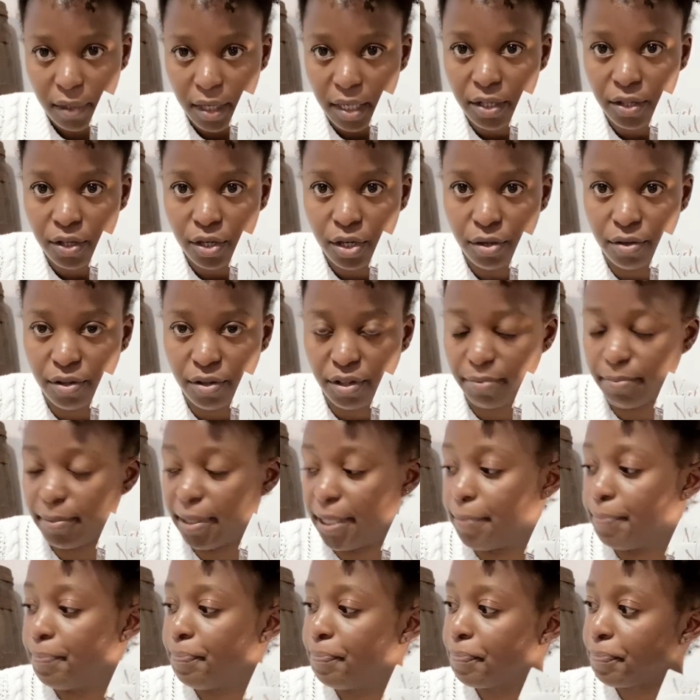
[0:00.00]
Excuse me,
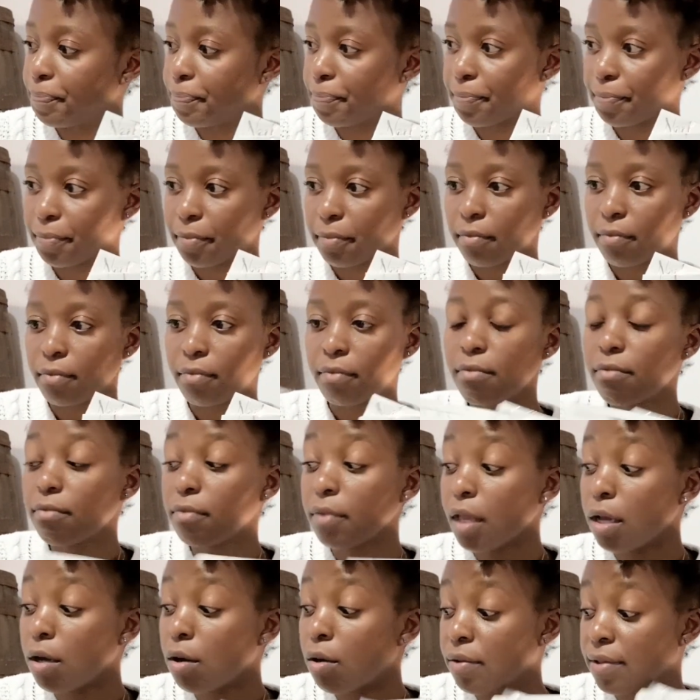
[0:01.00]

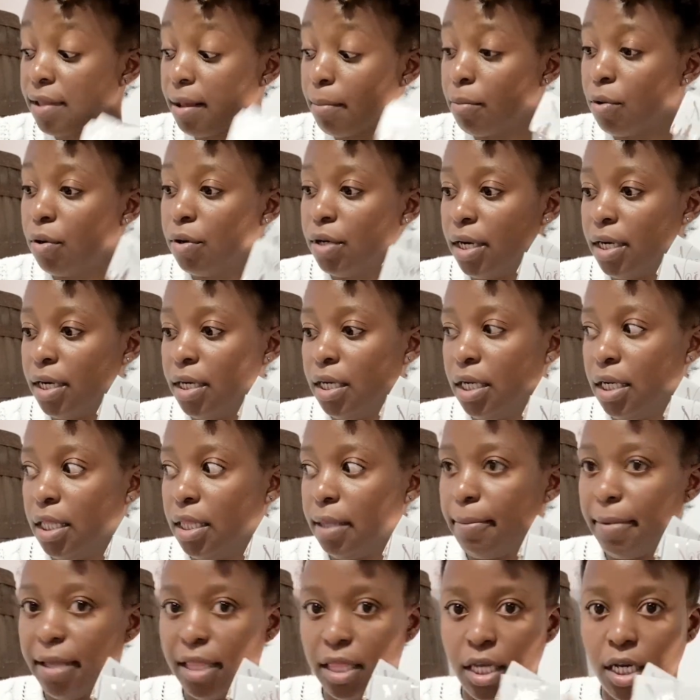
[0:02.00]
because I'm gonna need
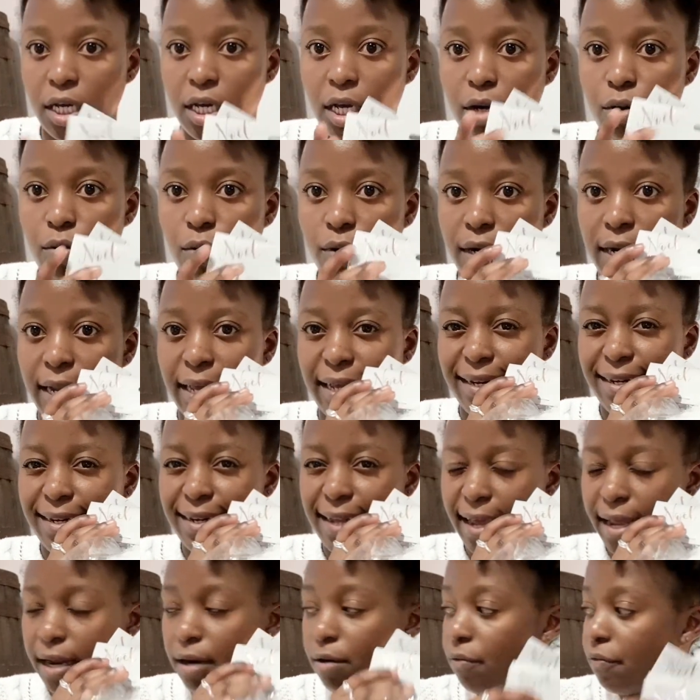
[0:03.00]
them. I think I got like
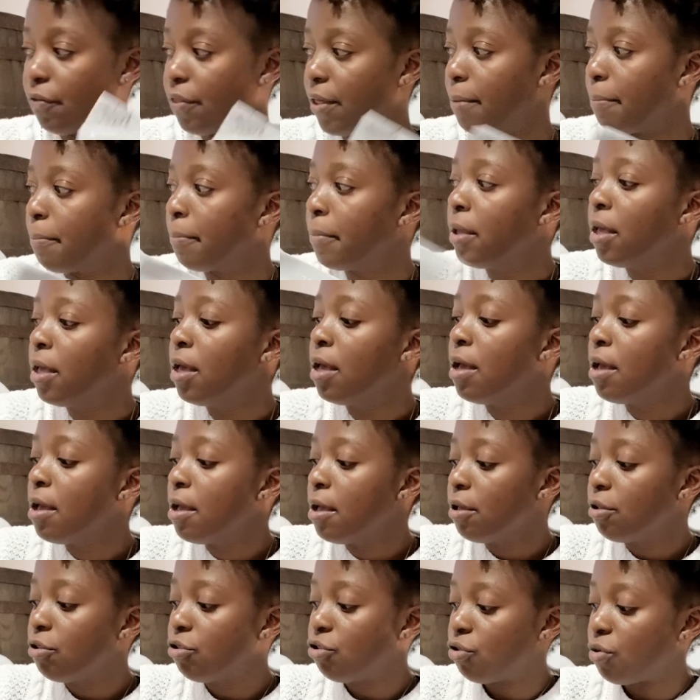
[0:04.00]
10 of them,
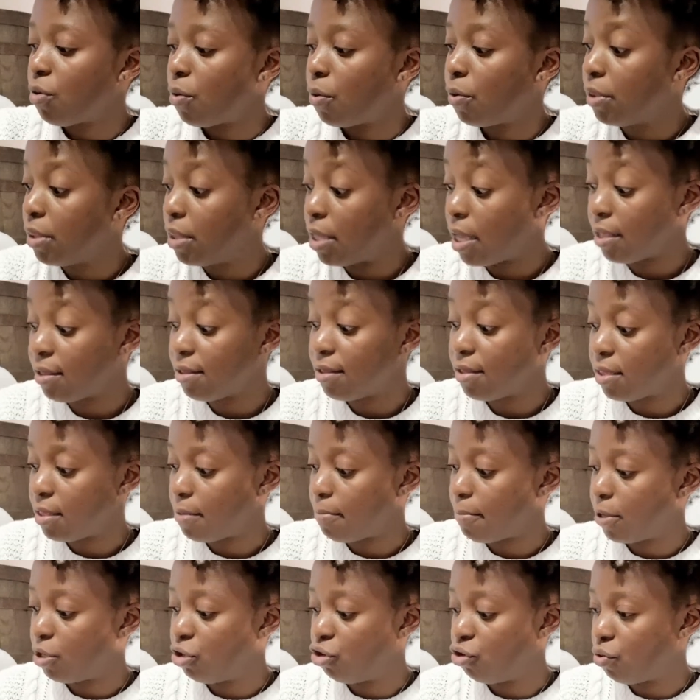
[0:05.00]
so that's
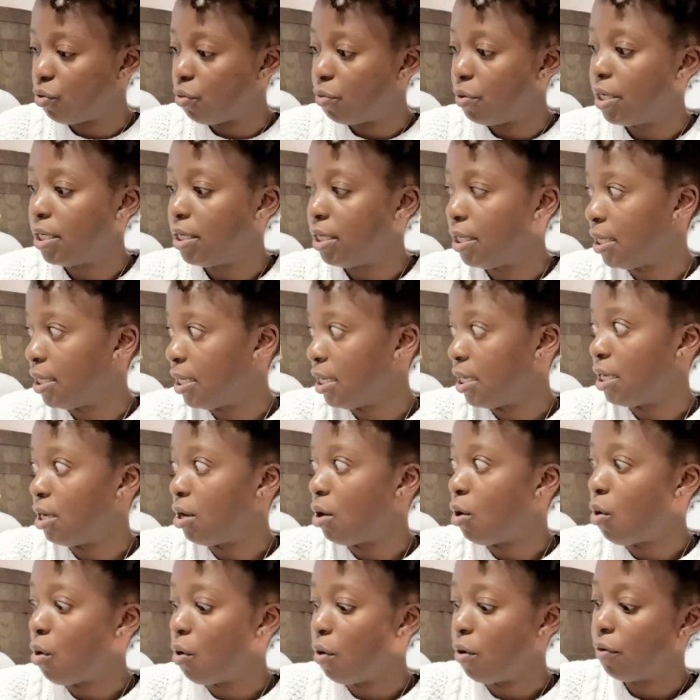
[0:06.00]
the majority
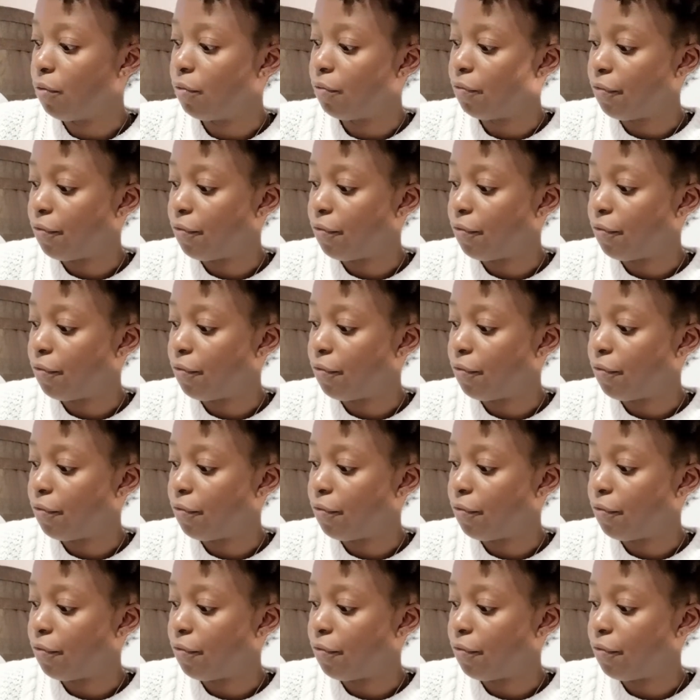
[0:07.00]
of